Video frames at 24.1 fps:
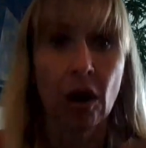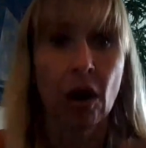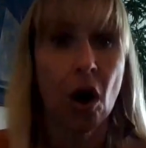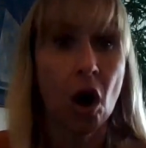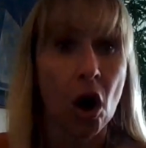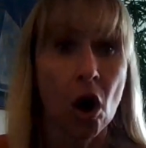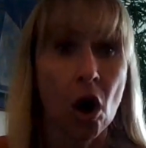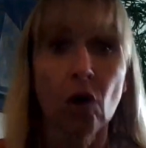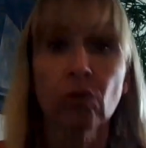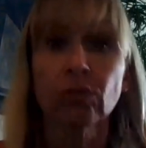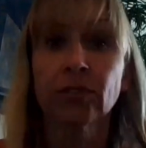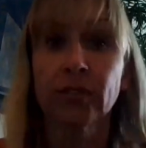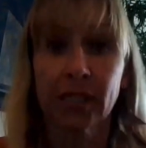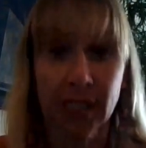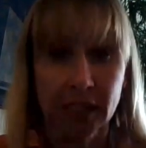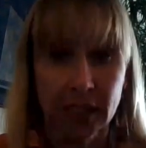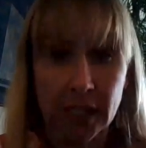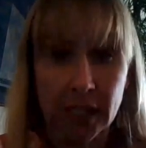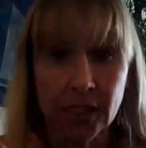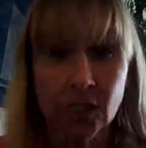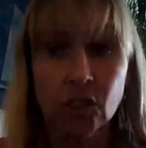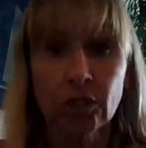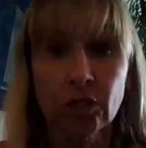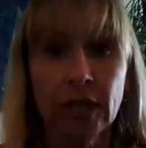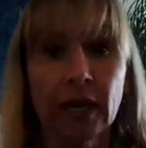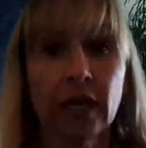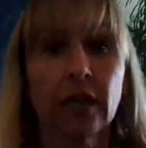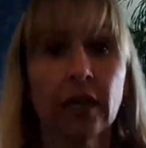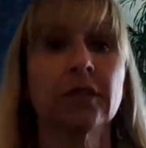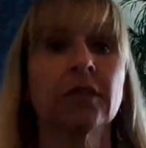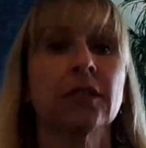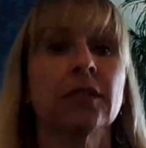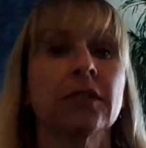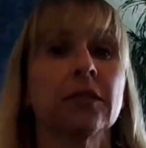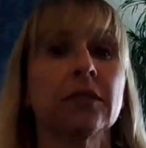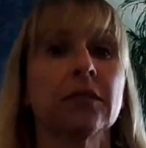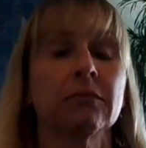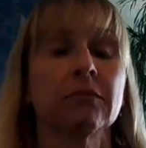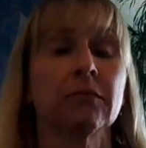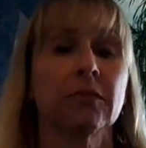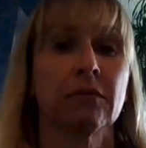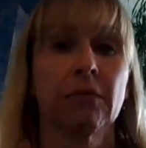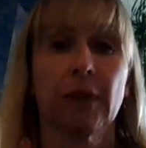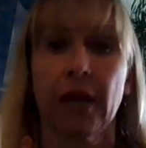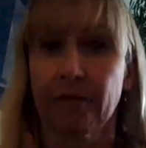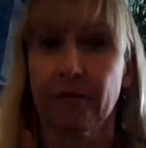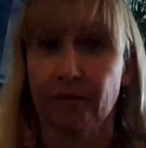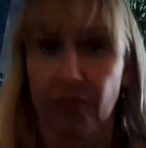all discuss together
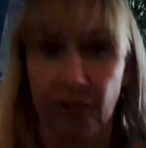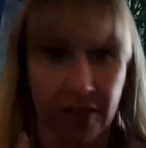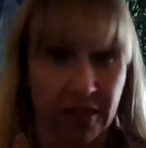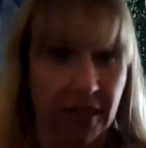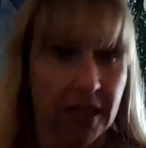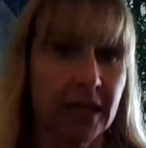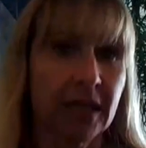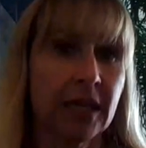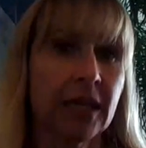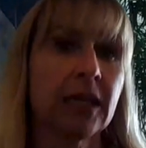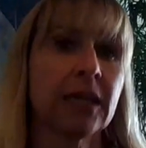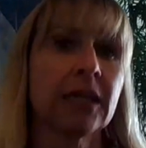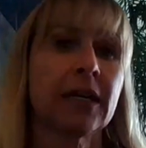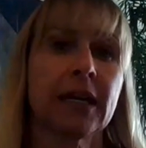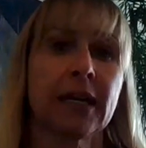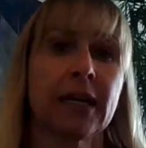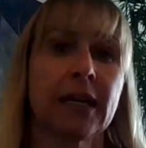everything